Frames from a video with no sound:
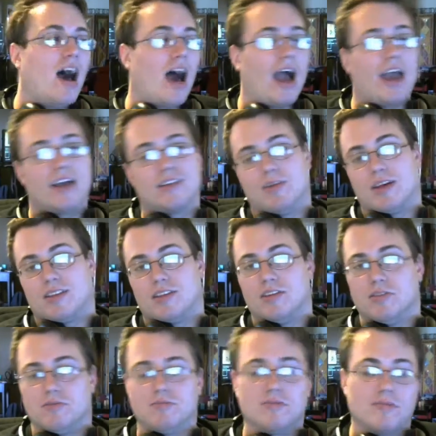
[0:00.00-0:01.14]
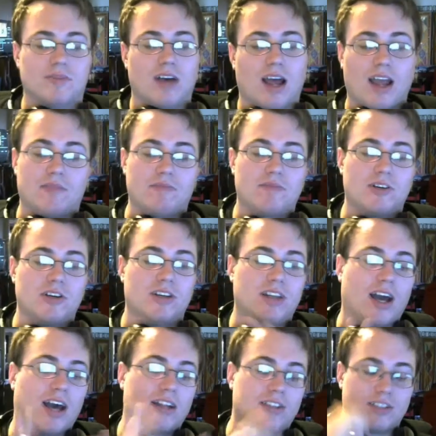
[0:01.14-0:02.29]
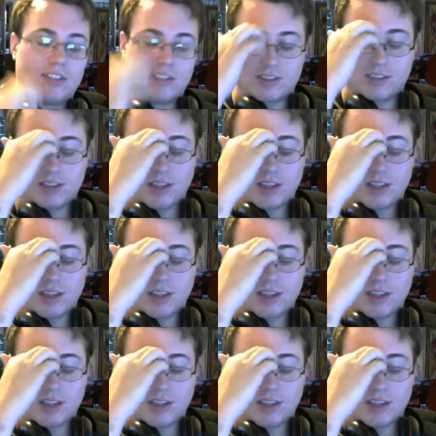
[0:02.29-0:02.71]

I had to make do. I could not just,